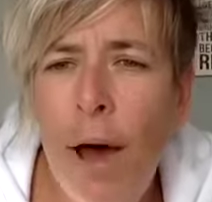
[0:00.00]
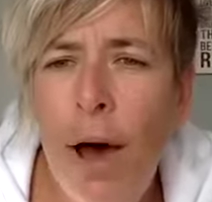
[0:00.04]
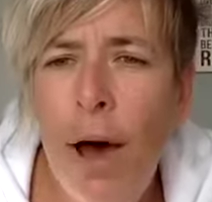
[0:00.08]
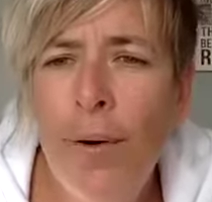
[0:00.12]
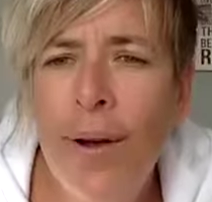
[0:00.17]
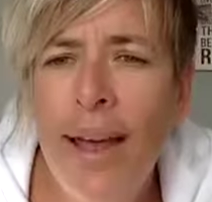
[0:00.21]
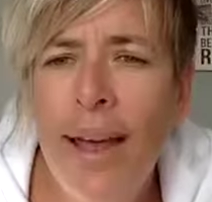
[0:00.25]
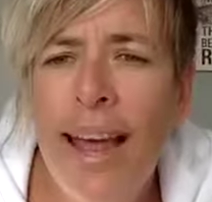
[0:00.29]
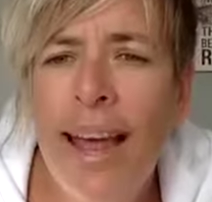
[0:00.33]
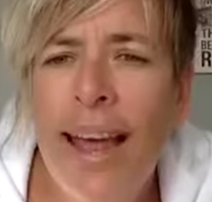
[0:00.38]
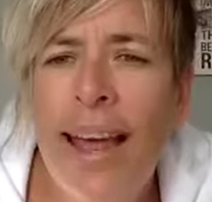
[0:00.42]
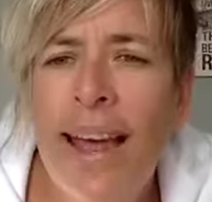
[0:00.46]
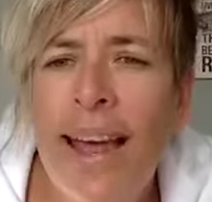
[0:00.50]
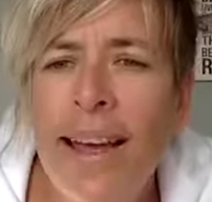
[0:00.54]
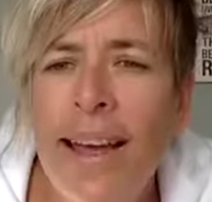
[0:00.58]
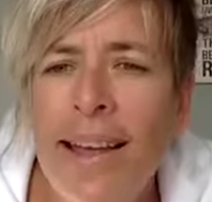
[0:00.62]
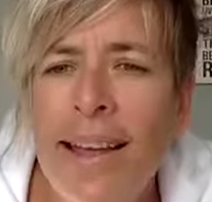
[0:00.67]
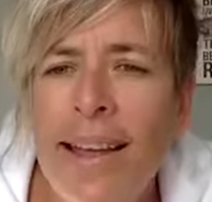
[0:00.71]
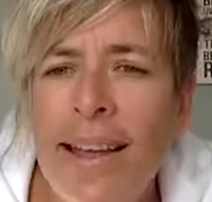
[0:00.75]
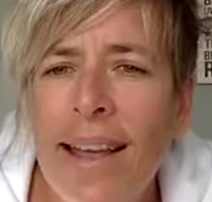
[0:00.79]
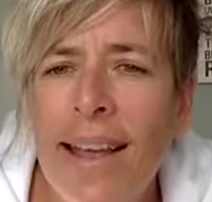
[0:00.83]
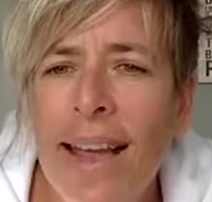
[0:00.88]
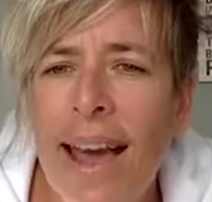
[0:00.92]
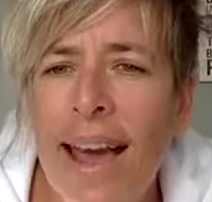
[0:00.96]
Okay.
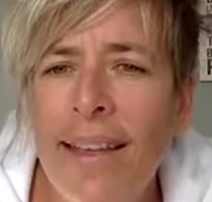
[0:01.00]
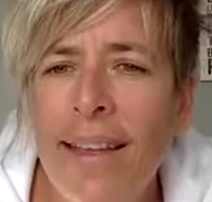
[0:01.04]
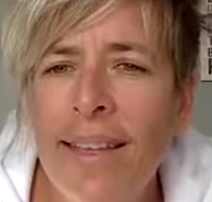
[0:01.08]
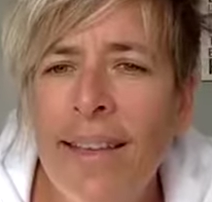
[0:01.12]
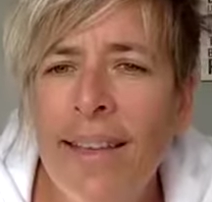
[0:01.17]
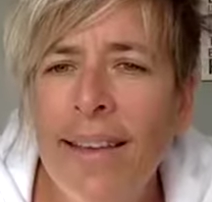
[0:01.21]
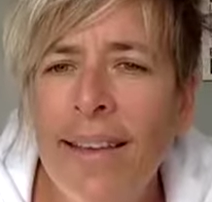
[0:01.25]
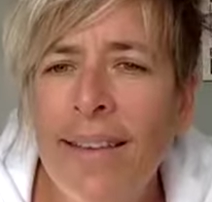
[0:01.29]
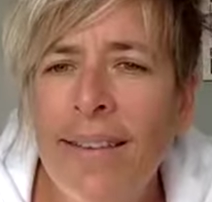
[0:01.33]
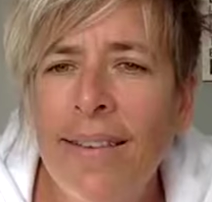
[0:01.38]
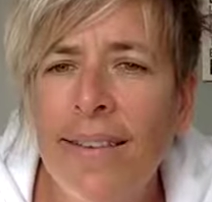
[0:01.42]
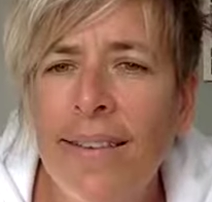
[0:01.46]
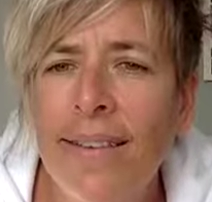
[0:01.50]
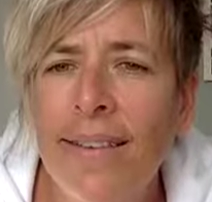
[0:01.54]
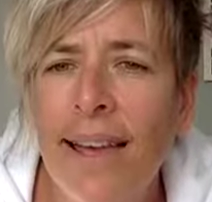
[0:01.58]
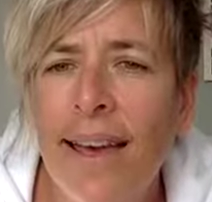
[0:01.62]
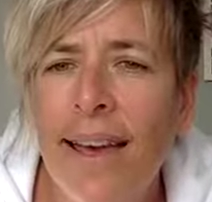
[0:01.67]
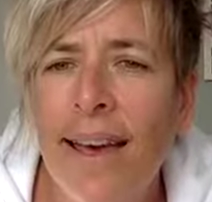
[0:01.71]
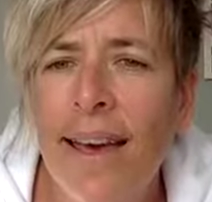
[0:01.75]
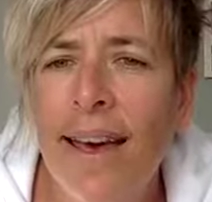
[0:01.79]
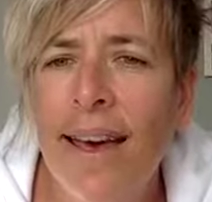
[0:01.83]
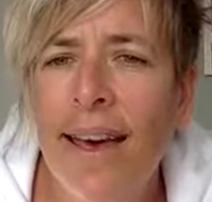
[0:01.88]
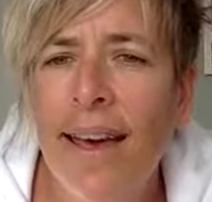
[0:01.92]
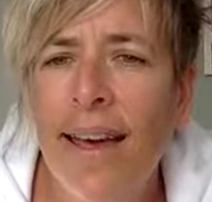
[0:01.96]
Kathy
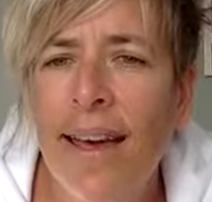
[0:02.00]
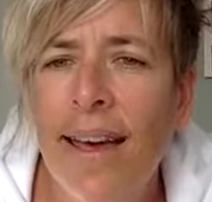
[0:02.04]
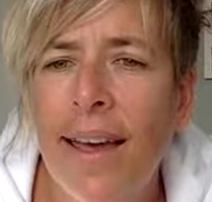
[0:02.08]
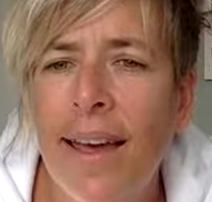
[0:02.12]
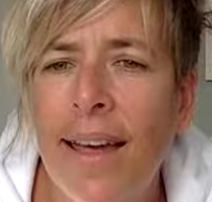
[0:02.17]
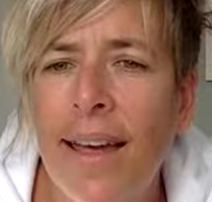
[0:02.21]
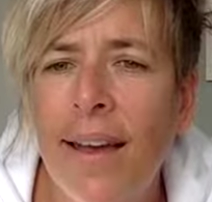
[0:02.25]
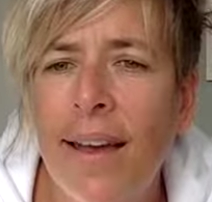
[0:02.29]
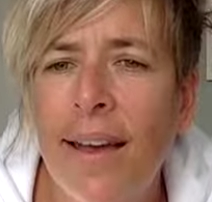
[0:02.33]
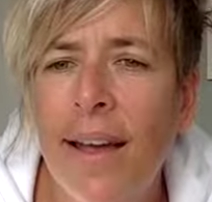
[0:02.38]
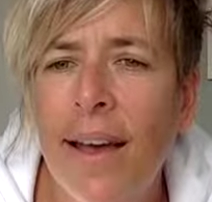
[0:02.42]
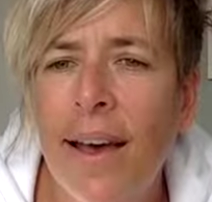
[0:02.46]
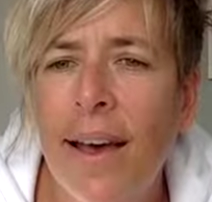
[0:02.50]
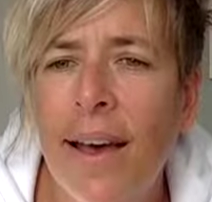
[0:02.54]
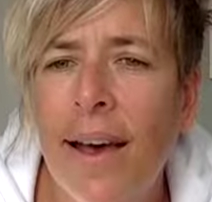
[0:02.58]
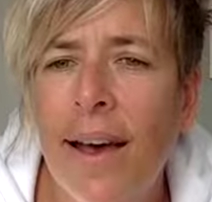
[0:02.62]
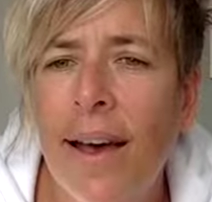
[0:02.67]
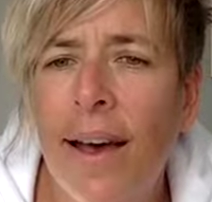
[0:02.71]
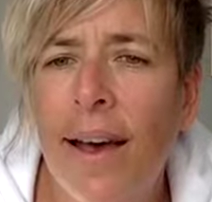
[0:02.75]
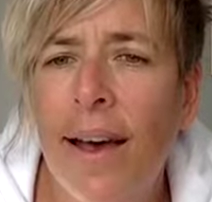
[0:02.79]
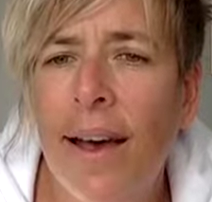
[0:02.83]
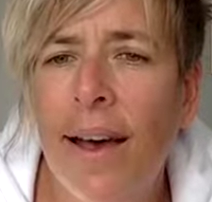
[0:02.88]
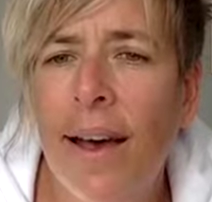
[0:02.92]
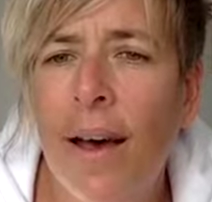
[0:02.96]
said,
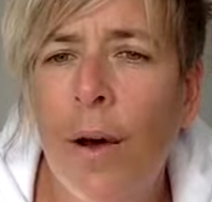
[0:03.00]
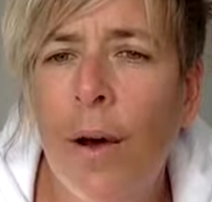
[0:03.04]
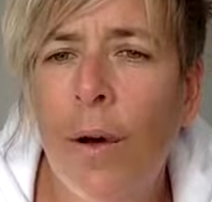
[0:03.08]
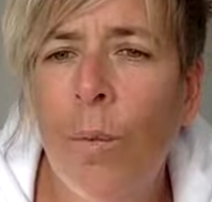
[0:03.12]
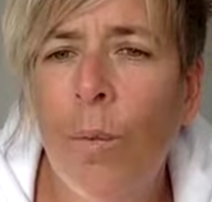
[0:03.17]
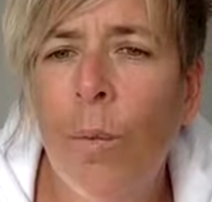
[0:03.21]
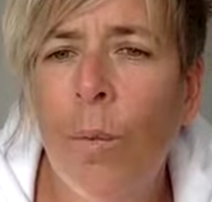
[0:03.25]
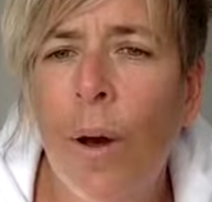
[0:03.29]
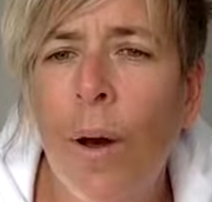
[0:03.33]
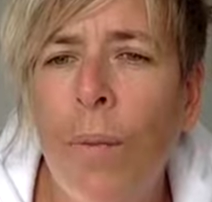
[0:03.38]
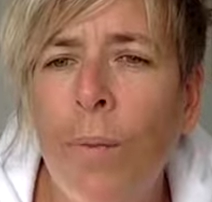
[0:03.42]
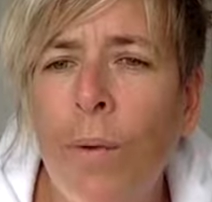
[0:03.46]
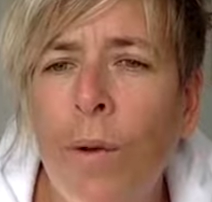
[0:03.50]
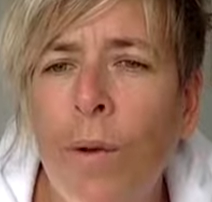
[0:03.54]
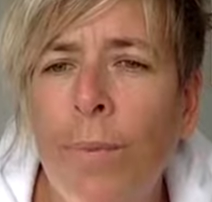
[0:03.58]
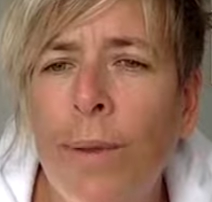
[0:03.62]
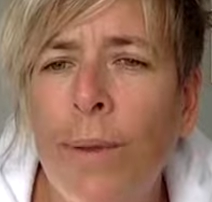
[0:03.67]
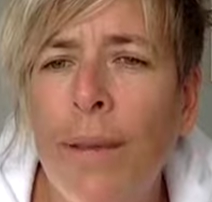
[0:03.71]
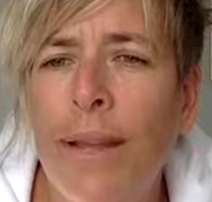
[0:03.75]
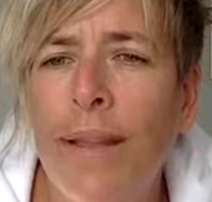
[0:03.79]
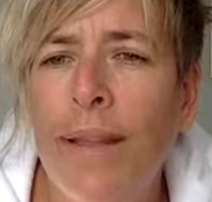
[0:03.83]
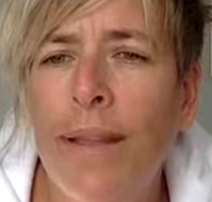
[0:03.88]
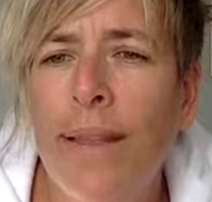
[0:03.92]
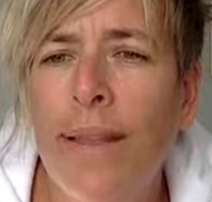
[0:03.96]
what would
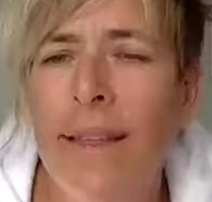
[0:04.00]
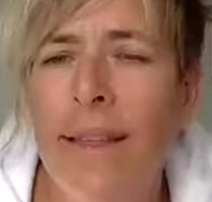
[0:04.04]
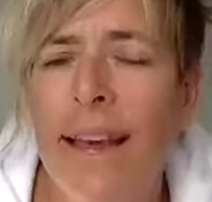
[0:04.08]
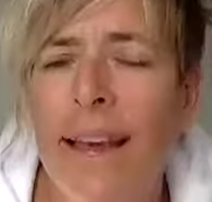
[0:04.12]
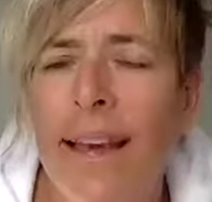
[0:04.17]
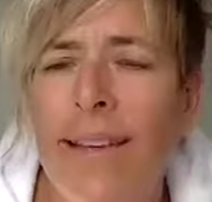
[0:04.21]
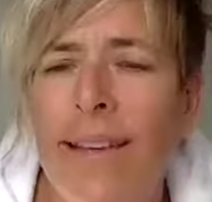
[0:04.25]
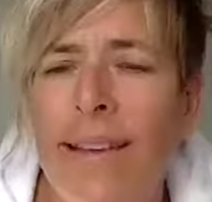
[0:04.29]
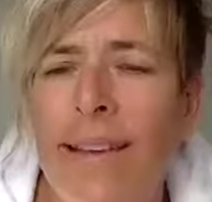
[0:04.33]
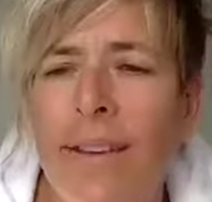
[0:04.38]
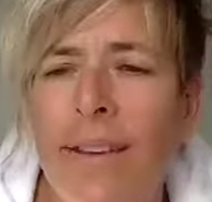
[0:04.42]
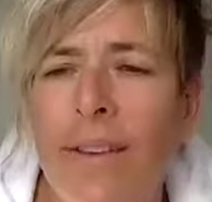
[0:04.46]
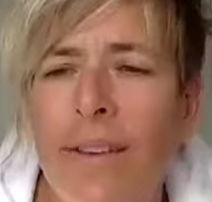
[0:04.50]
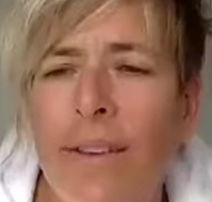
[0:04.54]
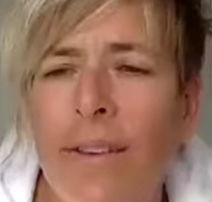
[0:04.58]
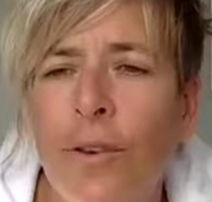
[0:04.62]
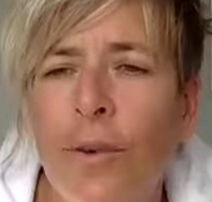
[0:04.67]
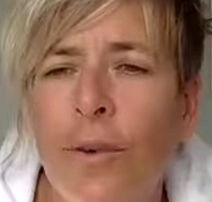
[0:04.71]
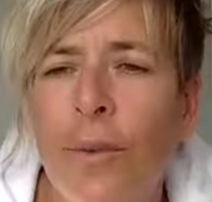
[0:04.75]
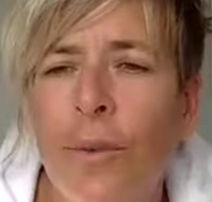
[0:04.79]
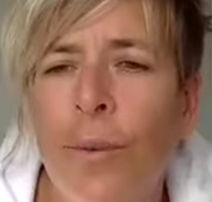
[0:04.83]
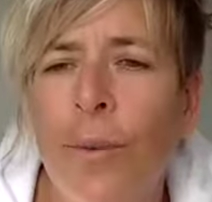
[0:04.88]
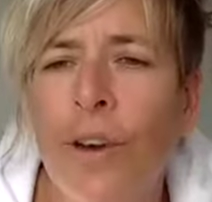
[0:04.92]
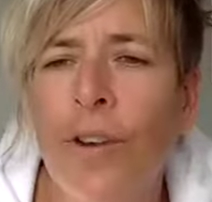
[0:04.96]
be the ideal
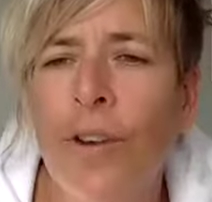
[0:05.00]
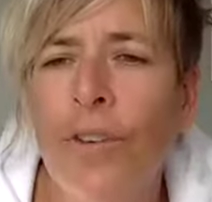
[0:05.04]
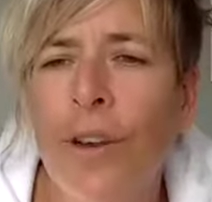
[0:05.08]
situation?